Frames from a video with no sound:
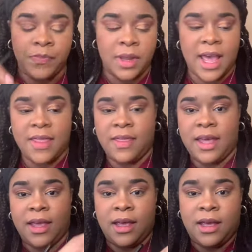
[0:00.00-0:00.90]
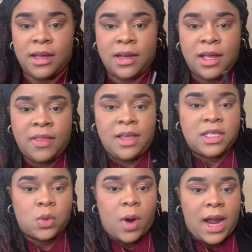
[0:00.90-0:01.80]
And then
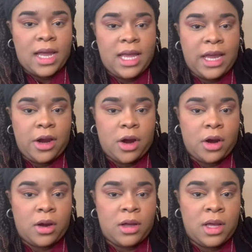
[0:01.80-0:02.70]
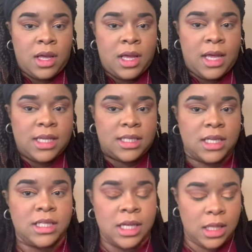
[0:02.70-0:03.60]
this right here is
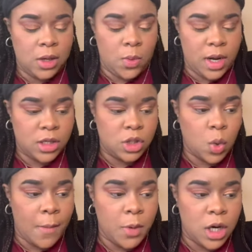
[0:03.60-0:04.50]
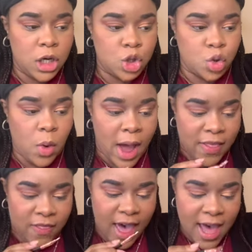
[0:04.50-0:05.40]
the Stilla one, so I'm gonna
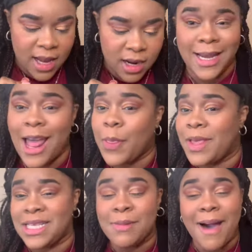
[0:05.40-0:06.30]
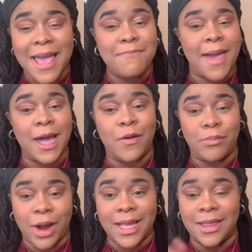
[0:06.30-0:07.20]
try that. Now this might make or
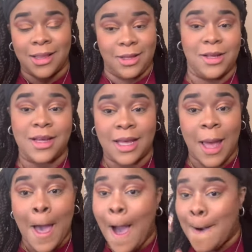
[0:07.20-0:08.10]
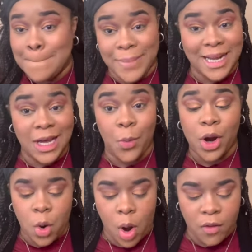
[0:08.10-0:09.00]
break the look, but we're
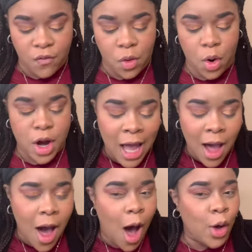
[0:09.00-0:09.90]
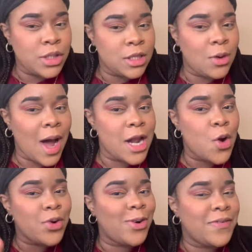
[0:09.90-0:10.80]
going for it. Also, I
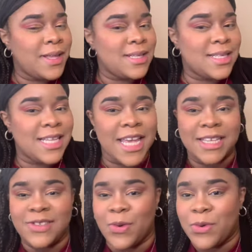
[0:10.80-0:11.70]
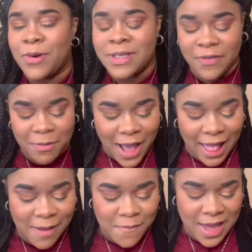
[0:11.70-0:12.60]
don't know if this is against the rules of the
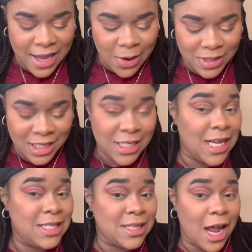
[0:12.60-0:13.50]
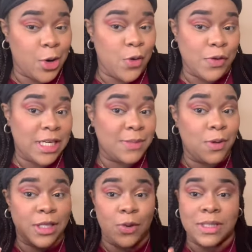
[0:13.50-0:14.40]
palette bingo to just, I don't know if we're just
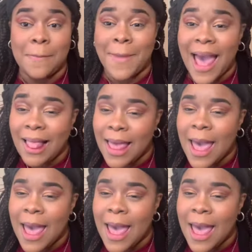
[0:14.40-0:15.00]
supposed to use the palette,